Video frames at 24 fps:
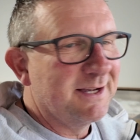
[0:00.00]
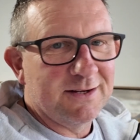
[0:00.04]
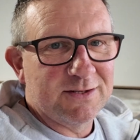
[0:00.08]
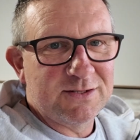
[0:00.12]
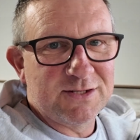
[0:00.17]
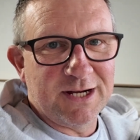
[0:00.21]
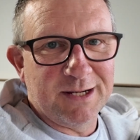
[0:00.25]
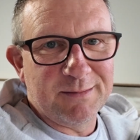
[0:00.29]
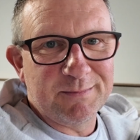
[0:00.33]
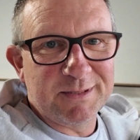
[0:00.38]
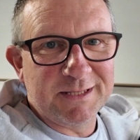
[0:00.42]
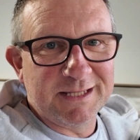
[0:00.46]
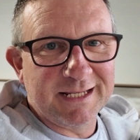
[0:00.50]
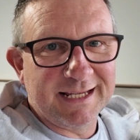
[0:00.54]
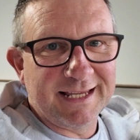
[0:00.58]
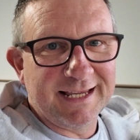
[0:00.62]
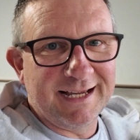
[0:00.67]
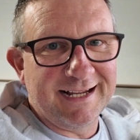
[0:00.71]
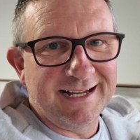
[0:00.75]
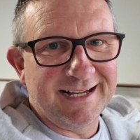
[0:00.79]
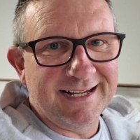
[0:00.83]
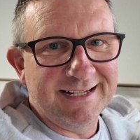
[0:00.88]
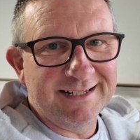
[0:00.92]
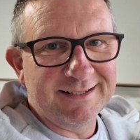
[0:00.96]
I'll jump in the
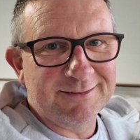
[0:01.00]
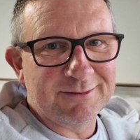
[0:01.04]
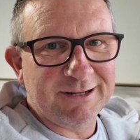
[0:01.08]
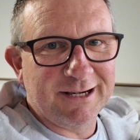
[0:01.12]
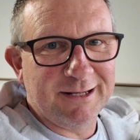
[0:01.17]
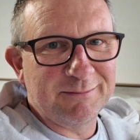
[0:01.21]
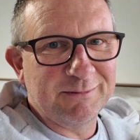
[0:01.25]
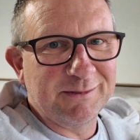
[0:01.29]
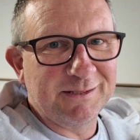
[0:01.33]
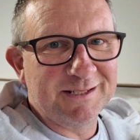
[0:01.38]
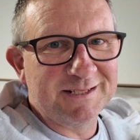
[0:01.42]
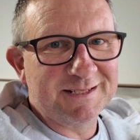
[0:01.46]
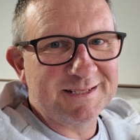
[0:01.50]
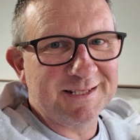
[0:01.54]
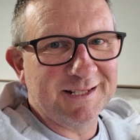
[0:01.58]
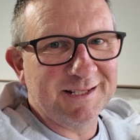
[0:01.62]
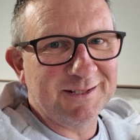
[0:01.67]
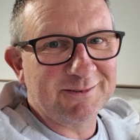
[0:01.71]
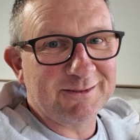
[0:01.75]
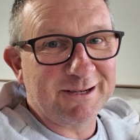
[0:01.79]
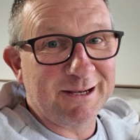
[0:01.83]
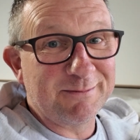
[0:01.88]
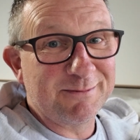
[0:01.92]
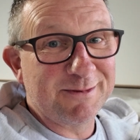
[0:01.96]
car, grab Lisa,
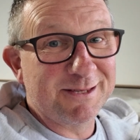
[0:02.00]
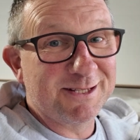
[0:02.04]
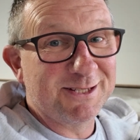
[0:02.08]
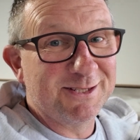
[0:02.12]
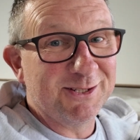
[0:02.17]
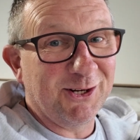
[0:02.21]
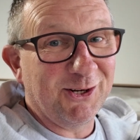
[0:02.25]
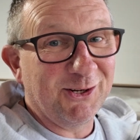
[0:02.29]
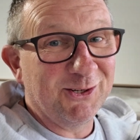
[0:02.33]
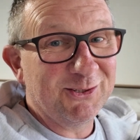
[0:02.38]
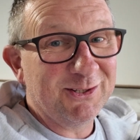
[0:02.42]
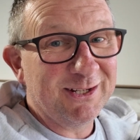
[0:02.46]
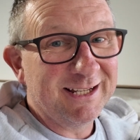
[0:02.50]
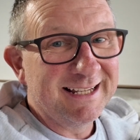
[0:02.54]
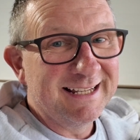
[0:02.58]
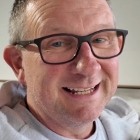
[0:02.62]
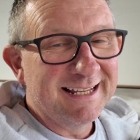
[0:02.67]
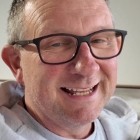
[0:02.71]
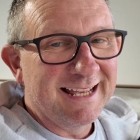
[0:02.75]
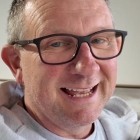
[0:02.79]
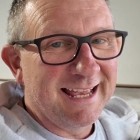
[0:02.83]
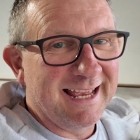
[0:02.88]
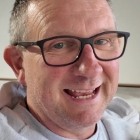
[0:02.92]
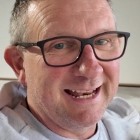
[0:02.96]
grab the dog,
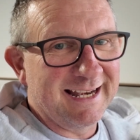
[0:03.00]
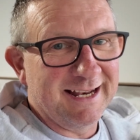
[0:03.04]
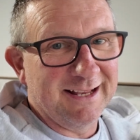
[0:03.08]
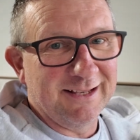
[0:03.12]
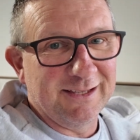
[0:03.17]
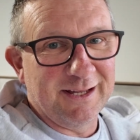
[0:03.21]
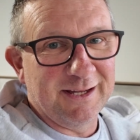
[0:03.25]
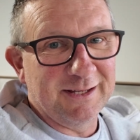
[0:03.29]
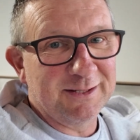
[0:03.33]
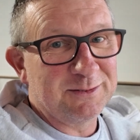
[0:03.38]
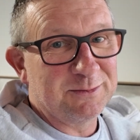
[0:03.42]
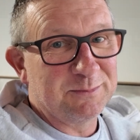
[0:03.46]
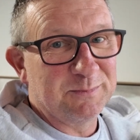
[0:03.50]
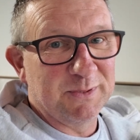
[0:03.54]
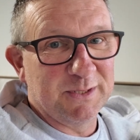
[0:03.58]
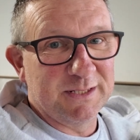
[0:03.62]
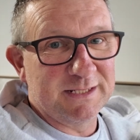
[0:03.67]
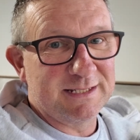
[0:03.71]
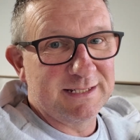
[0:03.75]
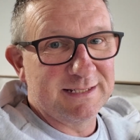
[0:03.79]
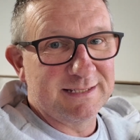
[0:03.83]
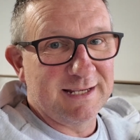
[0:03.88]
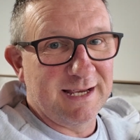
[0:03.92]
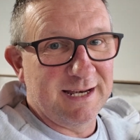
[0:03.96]
and our local
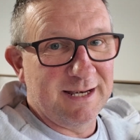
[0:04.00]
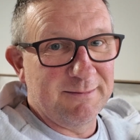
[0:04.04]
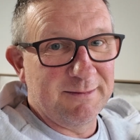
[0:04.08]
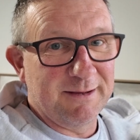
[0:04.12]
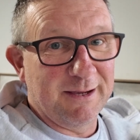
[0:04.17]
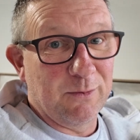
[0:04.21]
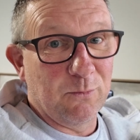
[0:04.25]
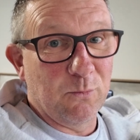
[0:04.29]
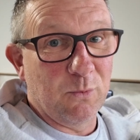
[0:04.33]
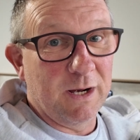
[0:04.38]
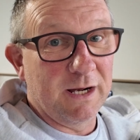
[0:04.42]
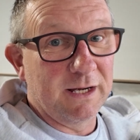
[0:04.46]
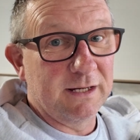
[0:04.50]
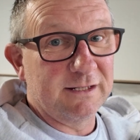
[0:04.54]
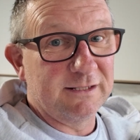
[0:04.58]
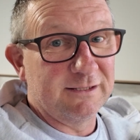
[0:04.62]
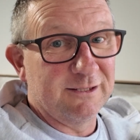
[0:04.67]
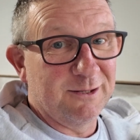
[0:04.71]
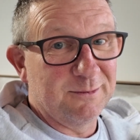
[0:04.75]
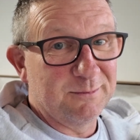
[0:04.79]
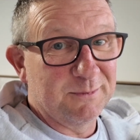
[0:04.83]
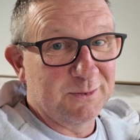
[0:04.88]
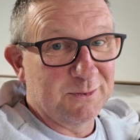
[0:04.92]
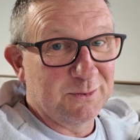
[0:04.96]
beach is only about 1
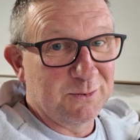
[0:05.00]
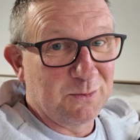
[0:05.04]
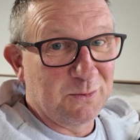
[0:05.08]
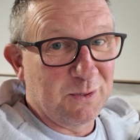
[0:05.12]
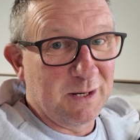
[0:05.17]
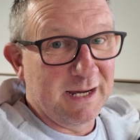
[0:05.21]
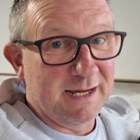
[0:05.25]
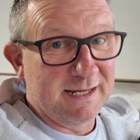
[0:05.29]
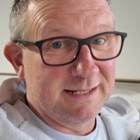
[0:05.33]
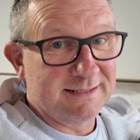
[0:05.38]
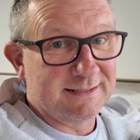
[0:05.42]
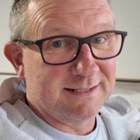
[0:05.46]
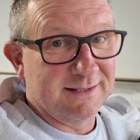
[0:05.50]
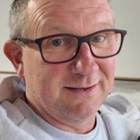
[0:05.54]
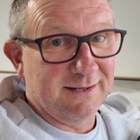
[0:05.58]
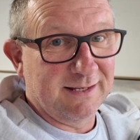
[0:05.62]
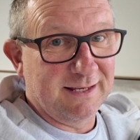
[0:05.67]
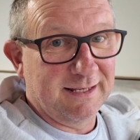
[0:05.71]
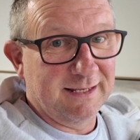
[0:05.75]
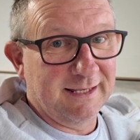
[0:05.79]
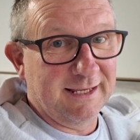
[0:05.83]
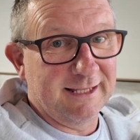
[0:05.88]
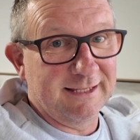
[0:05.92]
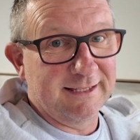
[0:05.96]
kilometre away, so I
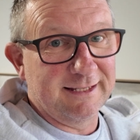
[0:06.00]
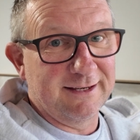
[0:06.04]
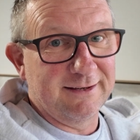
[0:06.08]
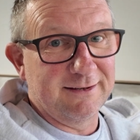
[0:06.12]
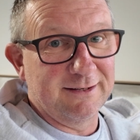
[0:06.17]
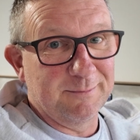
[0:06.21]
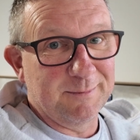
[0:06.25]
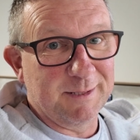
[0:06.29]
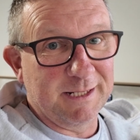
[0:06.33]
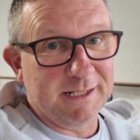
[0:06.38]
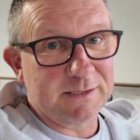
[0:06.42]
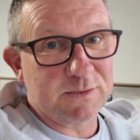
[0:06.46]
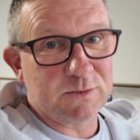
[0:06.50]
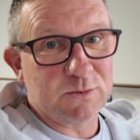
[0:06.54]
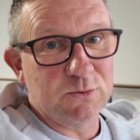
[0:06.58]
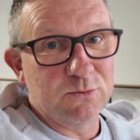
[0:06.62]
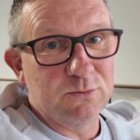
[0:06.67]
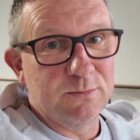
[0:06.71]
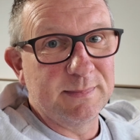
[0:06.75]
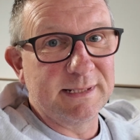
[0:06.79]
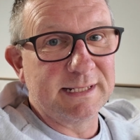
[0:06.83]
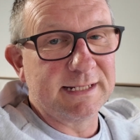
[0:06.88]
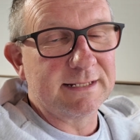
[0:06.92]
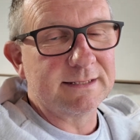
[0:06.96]
can get there in about 2
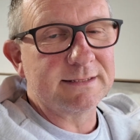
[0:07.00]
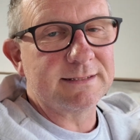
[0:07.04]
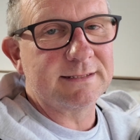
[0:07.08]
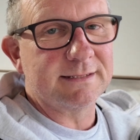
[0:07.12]
minutes.